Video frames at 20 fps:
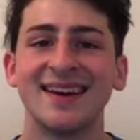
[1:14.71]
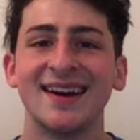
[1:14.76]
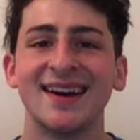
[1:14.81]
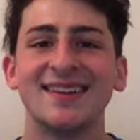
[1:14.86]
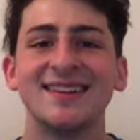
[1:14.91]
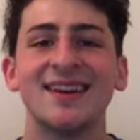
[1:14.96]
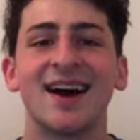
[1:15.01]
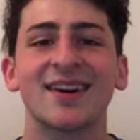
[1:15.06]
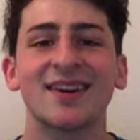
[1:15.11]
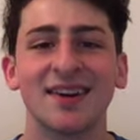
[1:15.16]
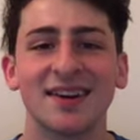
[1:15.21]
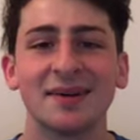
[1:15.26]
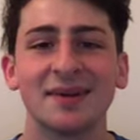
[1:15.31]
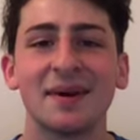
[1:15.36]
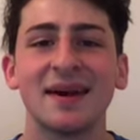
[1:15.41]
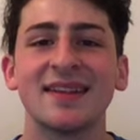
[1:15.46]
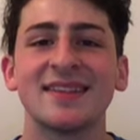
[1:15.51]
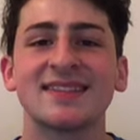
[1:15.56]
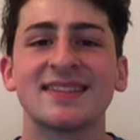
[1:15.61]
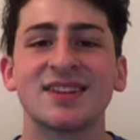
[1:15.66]
Docker
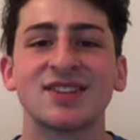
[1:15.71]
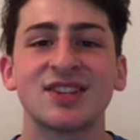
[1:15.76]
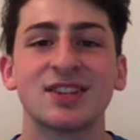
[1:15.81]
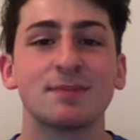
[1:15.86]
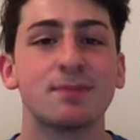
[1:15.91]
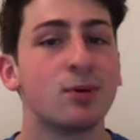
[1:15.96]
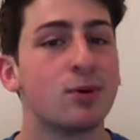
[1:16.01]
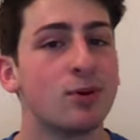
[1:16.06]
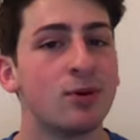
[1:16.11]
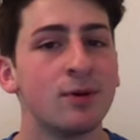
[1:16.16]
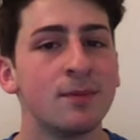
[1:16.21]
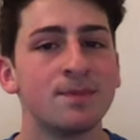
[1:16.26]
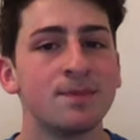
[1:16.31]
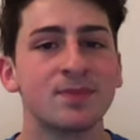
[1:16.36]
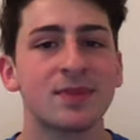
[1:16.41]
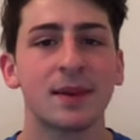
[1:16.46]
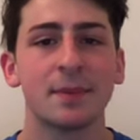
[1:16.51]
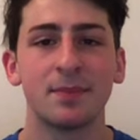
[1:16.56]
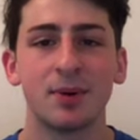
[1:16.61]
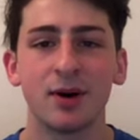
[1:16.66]
commands such as pull,
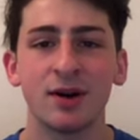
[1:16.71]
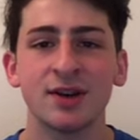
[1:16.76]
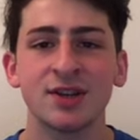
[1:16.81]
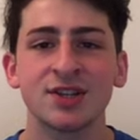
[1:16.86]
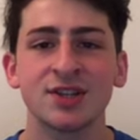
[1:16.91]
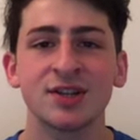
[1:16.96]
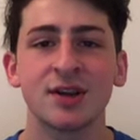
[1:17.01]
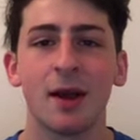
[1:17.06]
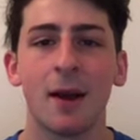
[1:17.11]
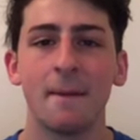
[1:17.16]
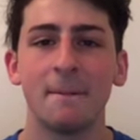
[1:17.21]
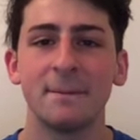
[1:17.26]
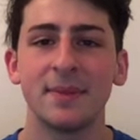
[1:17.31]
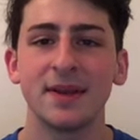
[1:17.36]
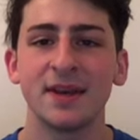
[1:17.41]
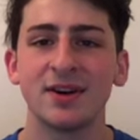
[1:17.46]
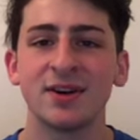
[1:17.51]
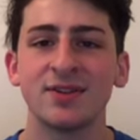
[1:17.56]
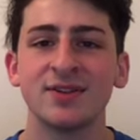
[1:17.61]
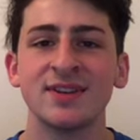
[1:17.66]
push,
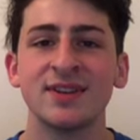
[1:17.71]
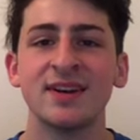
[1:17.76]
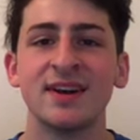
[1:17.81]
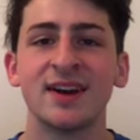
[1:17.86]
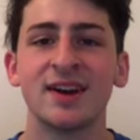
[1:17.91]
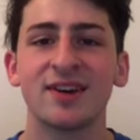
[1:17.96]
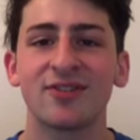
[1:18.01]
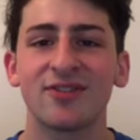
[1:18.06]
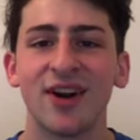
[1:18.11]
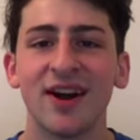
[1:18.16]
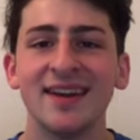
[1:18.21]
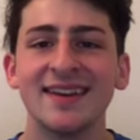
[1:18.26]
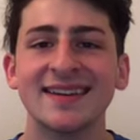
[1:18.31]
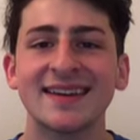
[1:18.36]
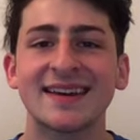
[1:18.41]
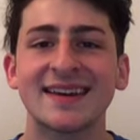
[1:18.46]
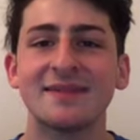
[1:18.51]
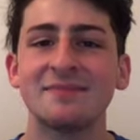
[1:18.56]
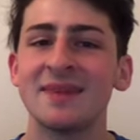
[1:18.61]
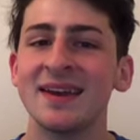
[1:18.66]
build, run,
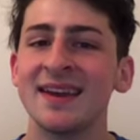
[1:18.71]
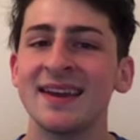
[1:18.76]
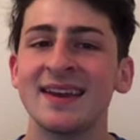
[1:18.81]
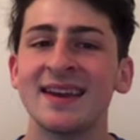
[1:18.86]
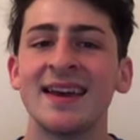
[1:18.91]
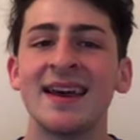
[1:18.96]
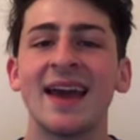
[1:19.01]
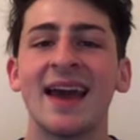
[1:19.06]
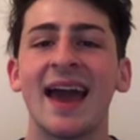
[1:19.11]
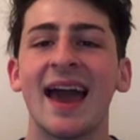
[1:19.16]
commit,